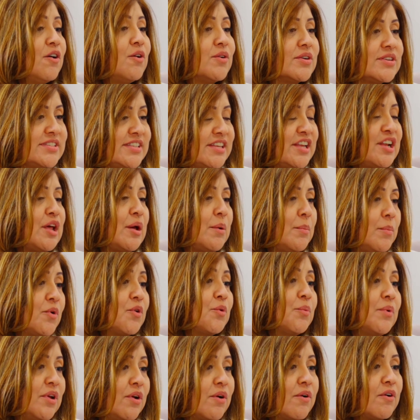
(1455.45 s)
are set up where
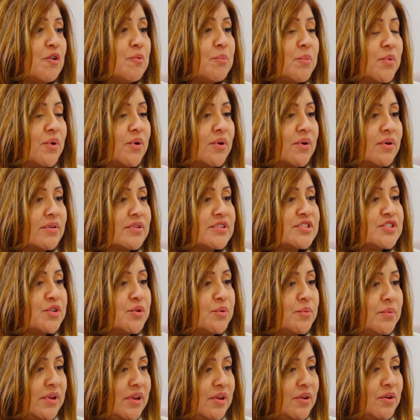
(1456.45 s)
we are a broker, so
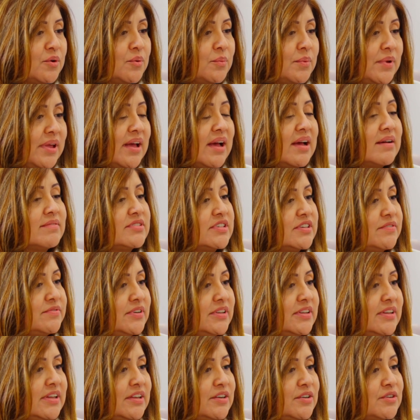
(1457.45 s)
we have
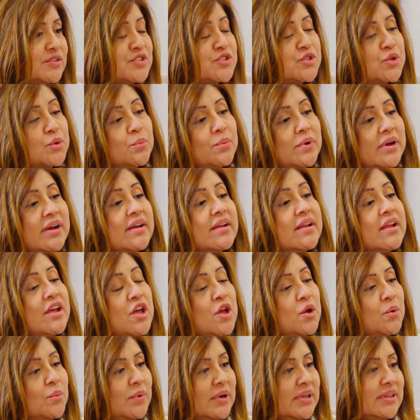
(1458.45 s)
different lenders. So what
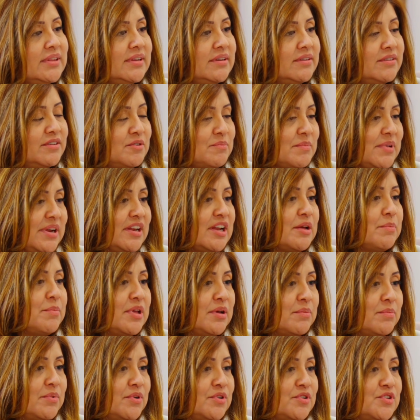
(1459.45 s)
one lender might not be
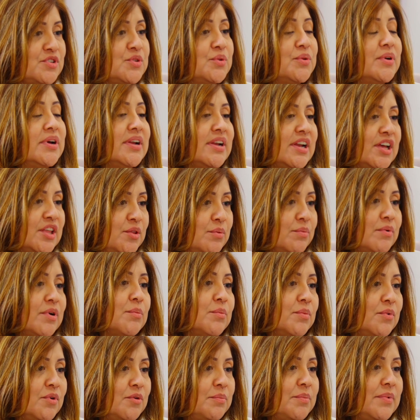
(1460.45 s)
able to do, another one
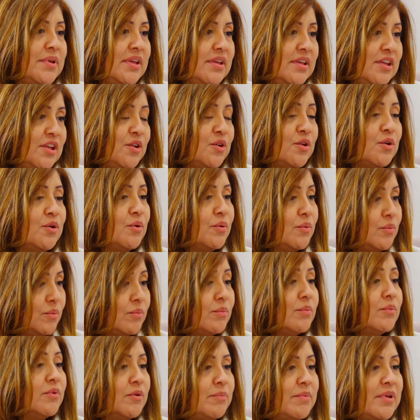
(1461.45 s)
will
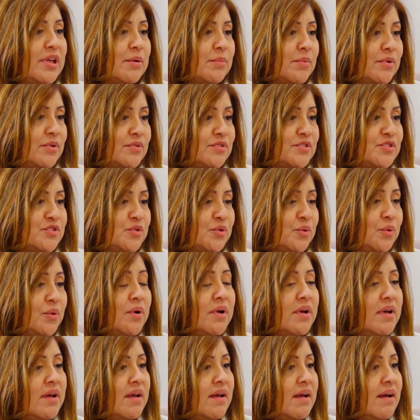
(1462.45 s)
be able to do.
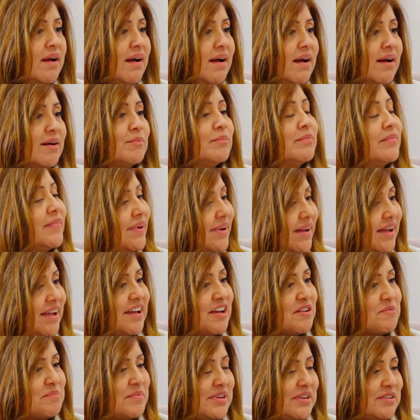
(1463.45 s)
I
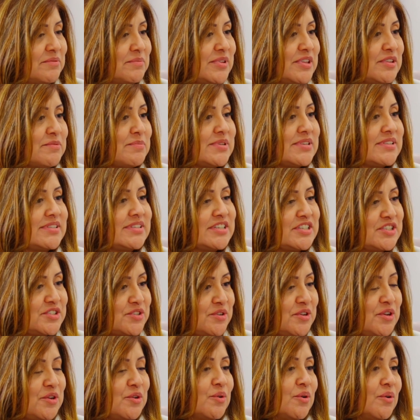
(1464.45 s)
have been in the business,
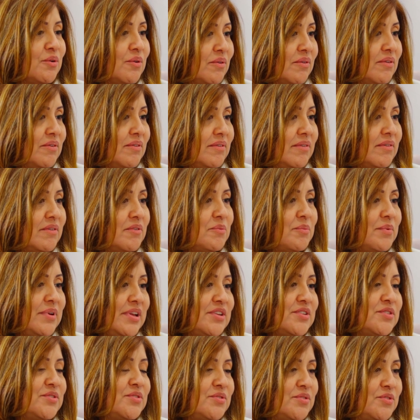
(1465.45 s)
so
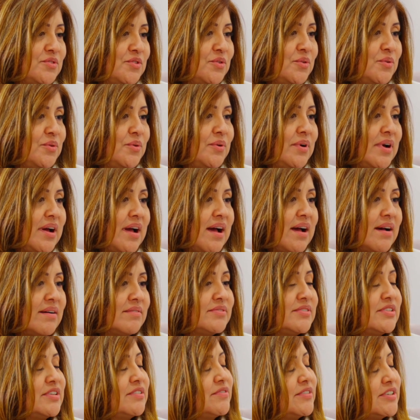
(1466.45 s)
we do
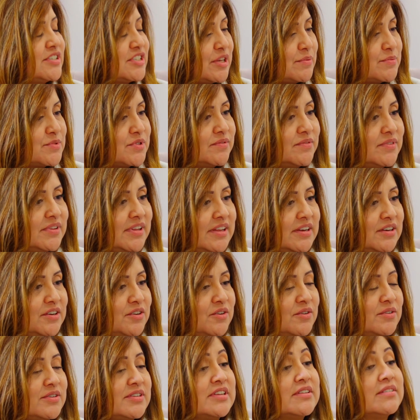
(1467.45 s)
have different types of
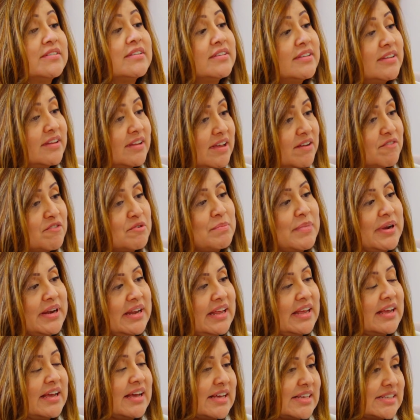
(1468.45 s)
lender.
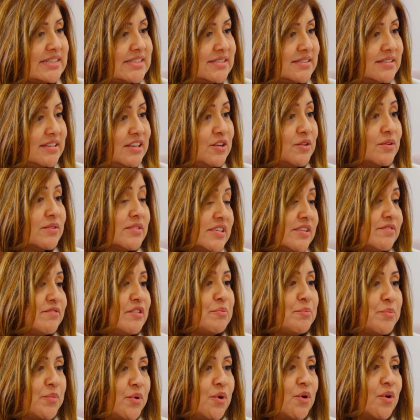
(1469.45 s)
Everybody has
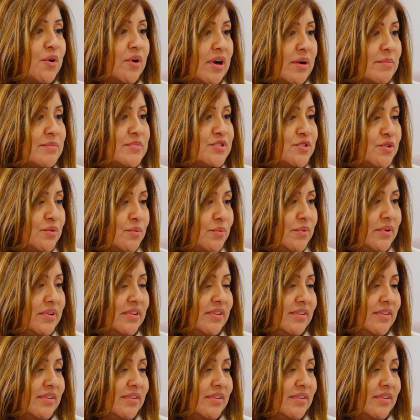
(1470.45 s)
different programs. So